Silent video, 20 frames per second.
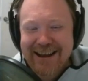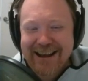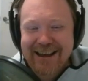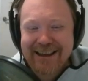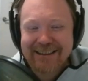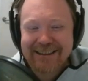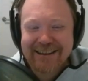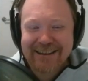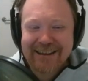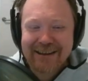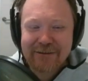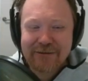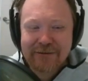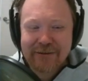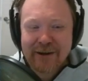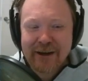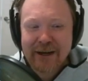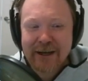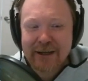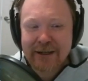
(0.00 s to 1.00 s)
And they're
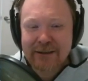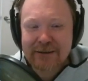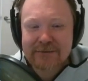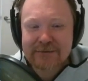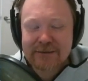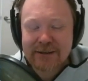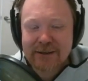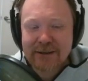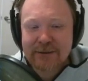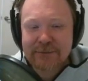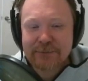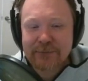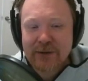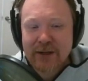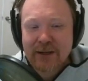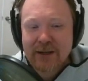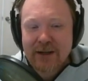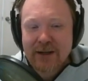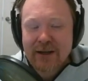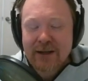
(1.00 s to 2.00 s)
fighting. Yeah.
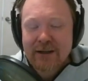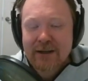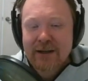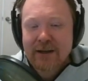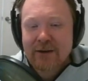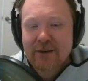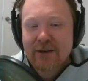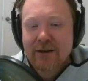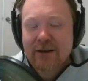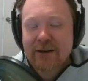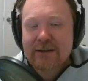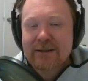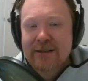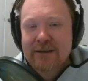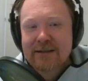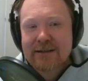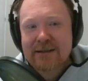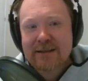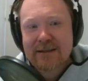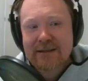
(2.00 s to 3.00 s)
Now, I
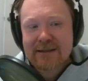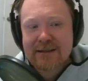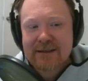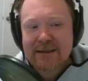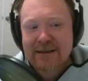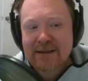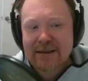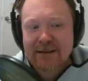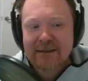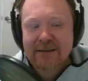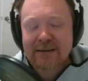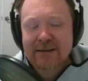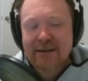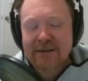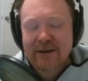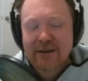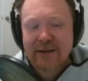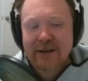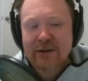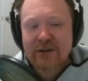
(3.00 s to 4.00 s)
tend to think
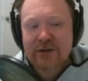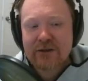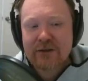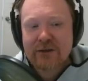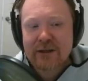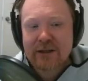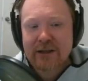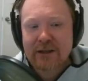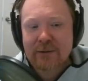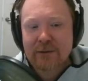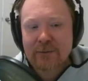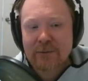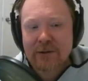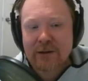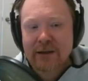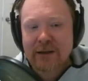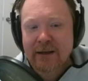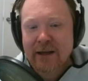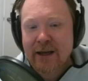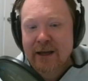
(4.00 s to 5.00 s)
that industry
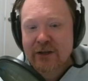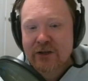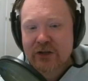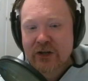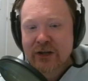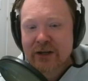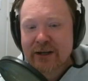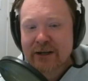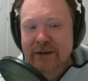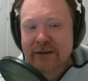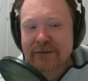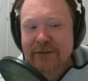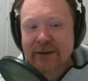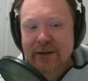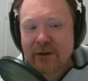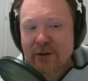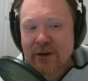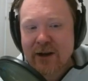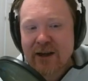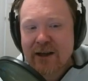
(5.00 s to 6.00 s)
in HR, they
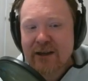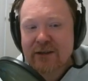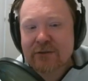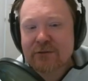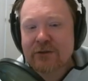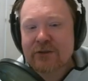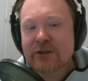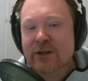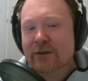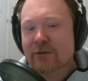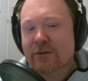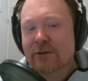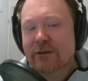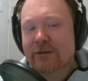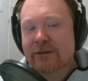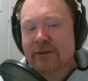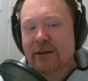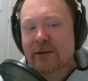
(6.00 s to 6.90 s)
don't ask for generalists.